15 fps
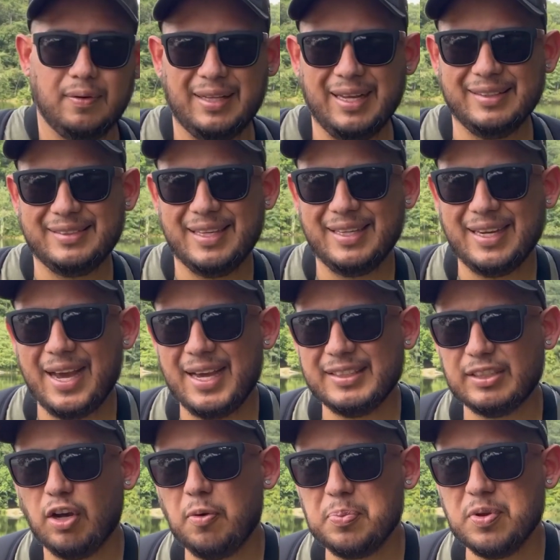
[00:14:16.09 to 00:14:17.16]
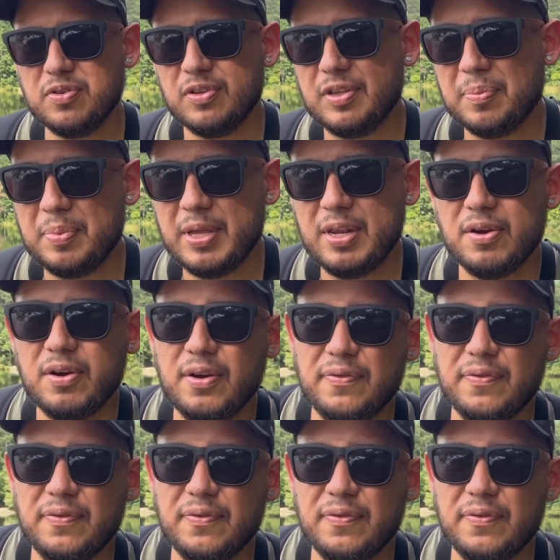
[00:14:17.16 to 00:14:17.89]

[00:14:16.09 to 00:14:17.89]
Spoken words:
With that said, guys, I hope you enjoyed the video.